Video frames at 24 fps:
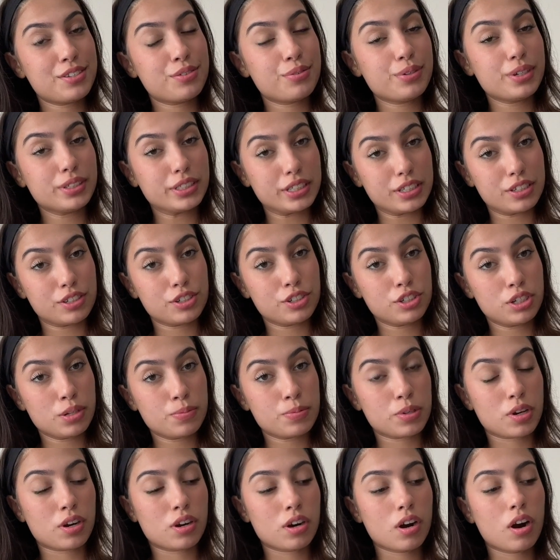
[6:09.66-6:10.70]
relationships
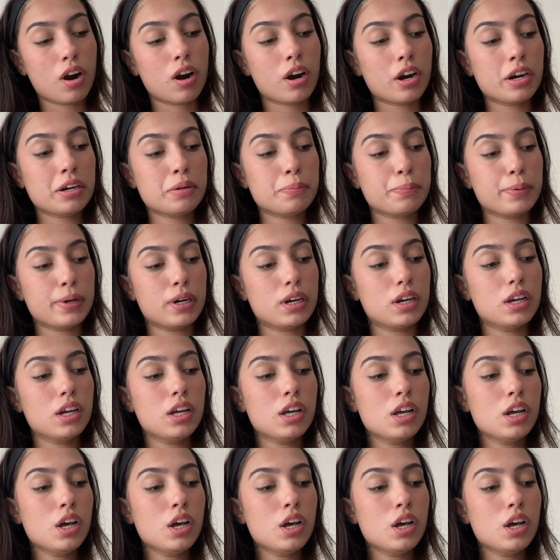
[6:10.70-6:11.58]
are hard, but